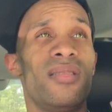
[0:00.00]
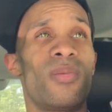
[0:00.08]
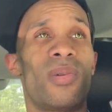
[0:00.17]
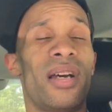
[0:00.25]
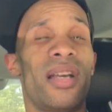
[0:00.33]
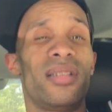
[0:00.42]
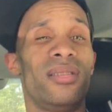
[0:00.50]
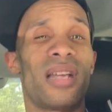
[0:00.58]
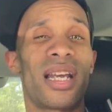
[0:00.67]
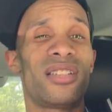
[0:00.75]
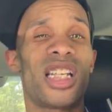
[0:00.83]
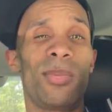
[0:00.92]
what? You
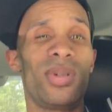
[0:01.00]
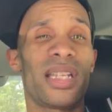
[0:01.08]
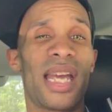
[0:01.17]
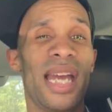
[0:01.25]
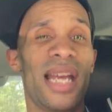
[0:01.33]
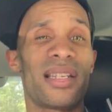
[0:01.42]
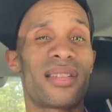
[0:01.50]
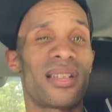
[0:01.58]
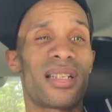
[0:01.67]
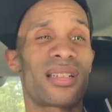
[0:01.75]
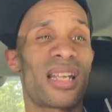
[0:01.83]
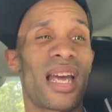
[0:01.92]
got to double the gas.
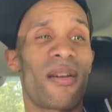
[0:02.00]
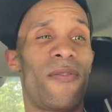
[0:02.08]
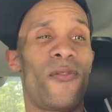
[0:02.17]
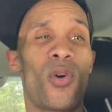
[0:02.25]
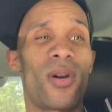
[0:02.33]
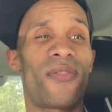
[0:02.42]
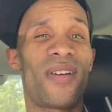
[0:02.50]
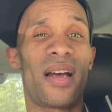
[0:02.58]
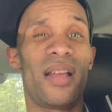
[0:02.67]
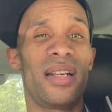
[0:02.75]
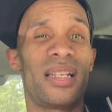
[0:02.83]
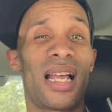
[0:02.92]
That's like $400 or
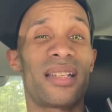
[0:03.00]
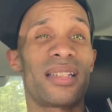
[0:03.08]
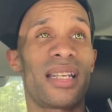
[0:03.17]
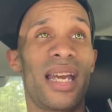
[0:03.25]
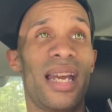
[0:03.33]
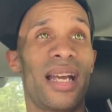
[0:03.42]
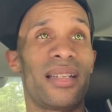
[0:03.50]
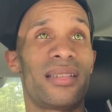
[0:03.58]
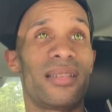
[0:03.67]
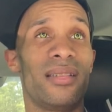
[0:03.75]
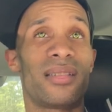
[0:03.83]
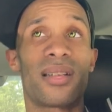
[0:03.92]
$500 of gas.
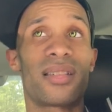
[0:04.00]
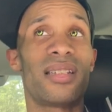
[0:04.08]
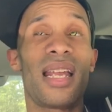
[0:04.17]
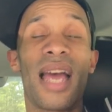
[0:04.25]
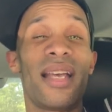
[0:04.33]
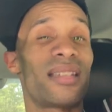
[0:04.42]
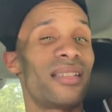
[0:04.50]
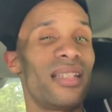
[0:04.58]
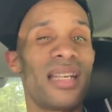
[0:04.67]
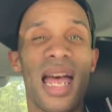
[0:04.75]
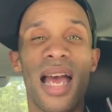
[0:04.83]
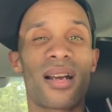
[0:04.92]
So it's not
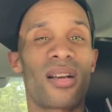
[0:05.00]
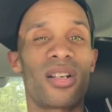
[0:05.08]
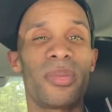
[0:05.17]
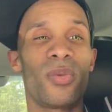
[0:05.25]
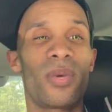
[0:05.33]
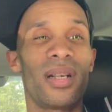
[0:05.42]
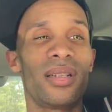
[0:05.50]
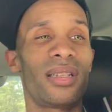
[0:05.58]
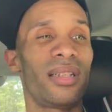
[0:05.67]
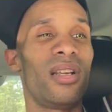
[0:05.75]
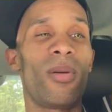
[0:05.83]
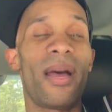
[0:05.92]
going to be worth
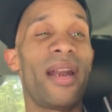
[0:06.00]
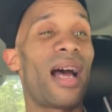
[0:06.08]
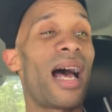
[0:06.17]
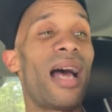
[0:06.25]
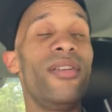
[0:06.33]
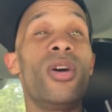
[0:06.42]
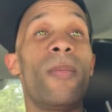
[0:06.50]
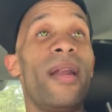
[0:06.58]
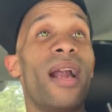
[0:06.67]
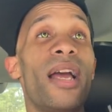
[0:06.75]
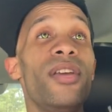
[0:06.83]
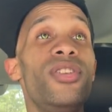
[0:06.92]
it. No matter how you
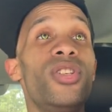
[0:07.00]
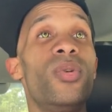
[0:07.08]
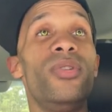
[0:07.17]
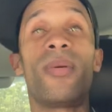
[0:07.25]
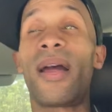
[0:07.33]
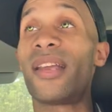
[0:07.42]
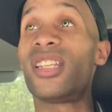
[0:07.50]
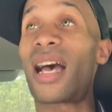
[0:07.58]
do it, no matter